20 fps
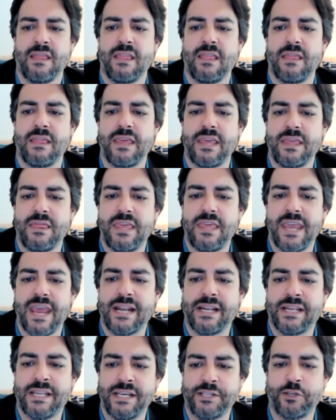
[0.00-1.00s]
The
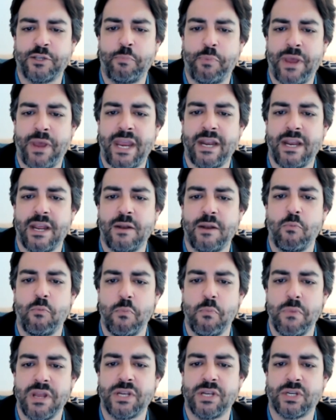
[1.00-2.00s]
anticipated
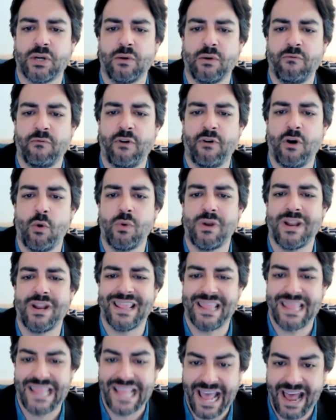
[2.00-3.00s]
midterm vote
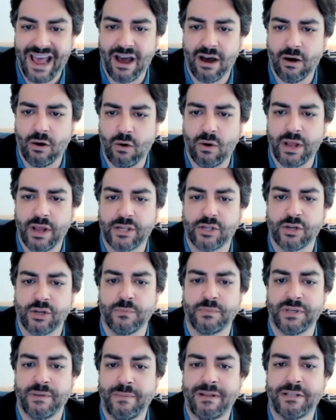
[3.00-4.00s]
now in
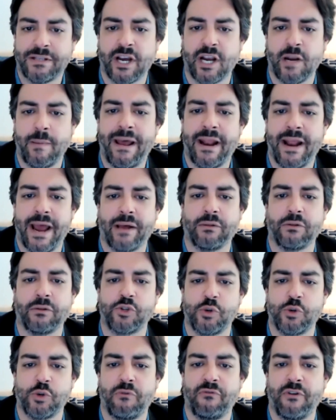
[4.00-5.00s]
terms, I'm not talking about
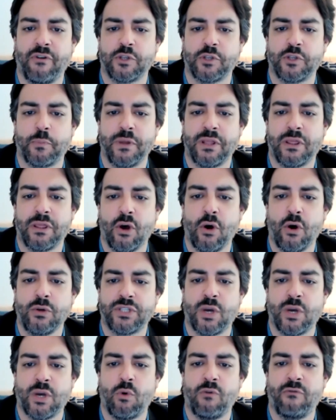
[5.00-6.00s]
eligible votes, but those
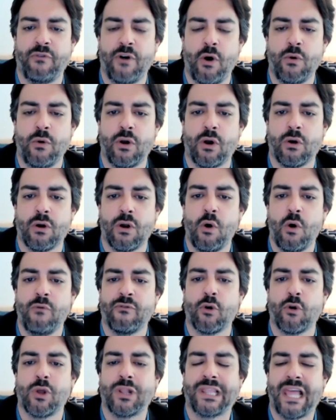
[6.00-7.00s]
that will vote are
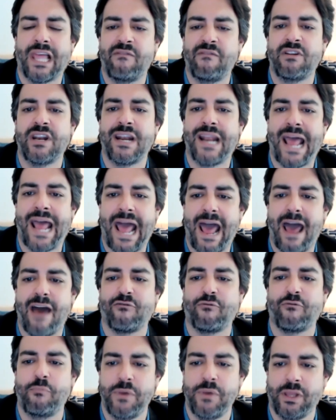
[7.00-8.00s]
over 11.5
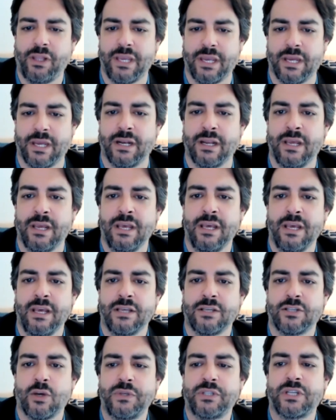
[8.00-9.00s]
million.
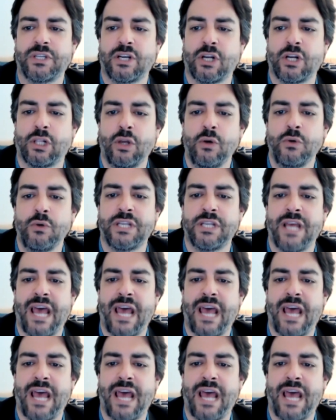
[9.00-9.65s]
So it's close to